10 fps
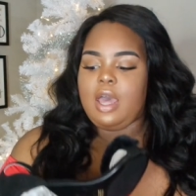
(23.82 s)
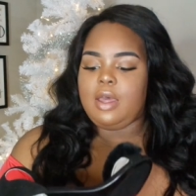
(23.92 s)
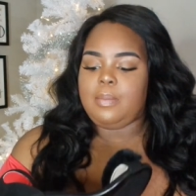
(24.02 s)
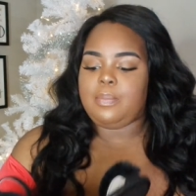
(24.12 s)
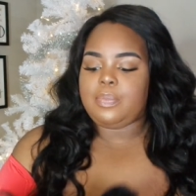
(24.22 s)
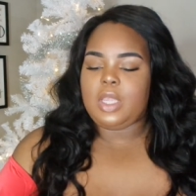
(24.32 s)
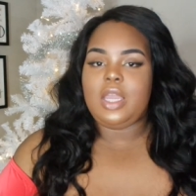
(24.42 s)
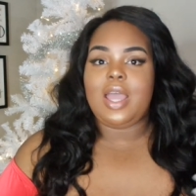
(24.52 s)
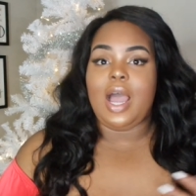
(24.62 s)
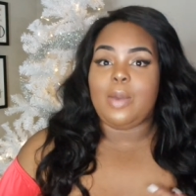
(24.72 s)
I
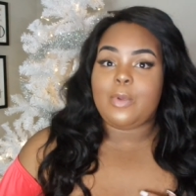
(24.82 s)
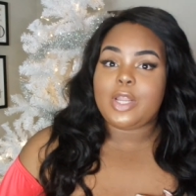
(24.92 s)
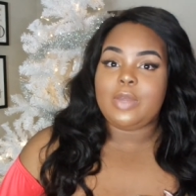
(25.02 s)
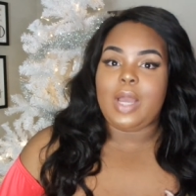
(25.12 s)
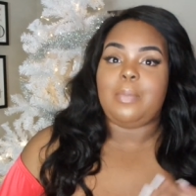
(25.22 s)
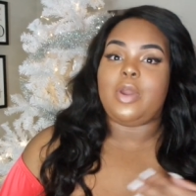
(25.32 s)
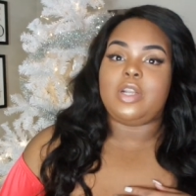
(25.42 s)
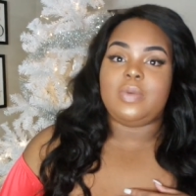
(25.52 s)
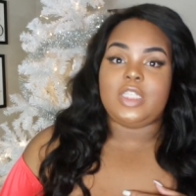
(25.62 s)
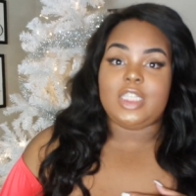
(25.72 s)

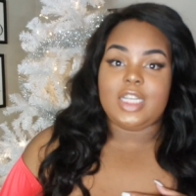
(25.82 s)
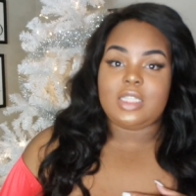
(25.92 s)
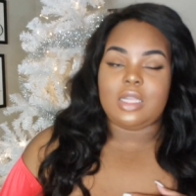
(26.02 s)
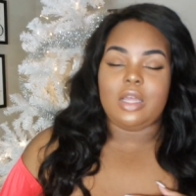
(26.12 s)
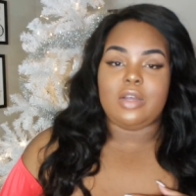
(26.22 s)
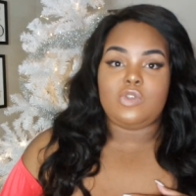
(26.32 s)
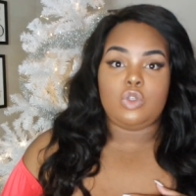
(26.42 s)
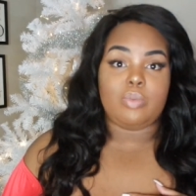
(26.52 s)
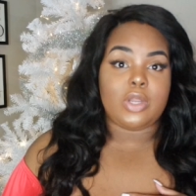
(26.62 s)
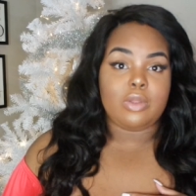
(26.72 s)
partner with GS Love
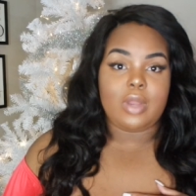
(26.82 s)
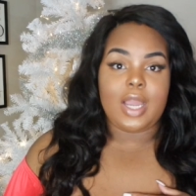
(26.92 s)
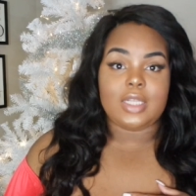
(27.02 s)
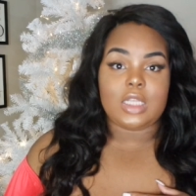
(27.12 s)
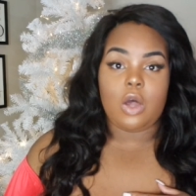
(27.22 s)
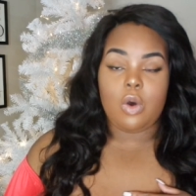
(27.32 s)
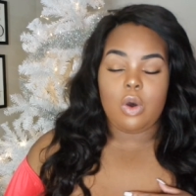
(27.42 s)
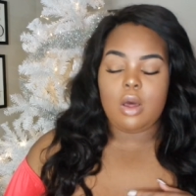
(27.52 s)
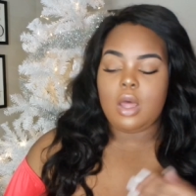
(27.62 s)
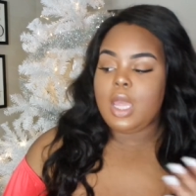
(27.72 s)
to bring you guys a
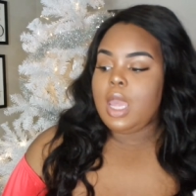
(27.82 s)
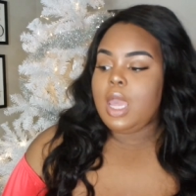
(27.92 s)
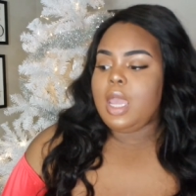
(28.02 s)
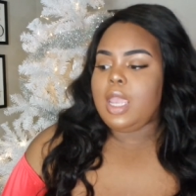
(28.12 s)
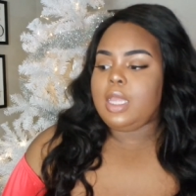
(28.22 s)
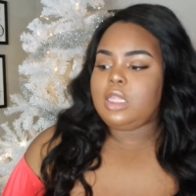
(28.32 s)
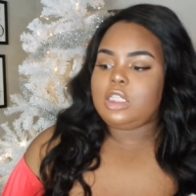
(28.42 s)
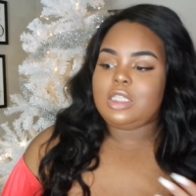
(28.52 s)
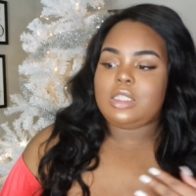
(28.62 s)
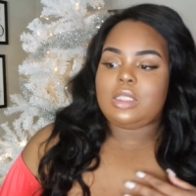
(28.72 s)
haul, and
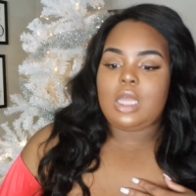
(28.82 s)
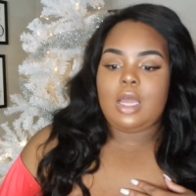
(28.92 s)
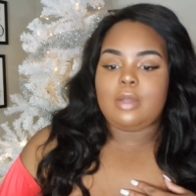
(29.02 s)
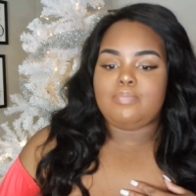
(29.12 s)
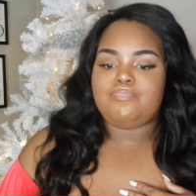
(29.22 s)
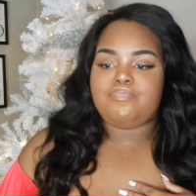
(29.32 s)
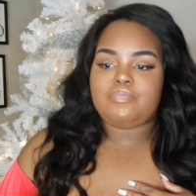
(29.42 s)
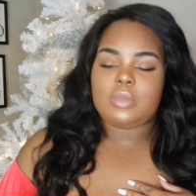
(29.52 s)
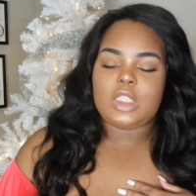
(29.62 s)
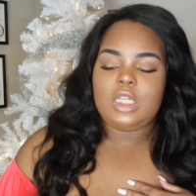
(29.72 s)
this is some,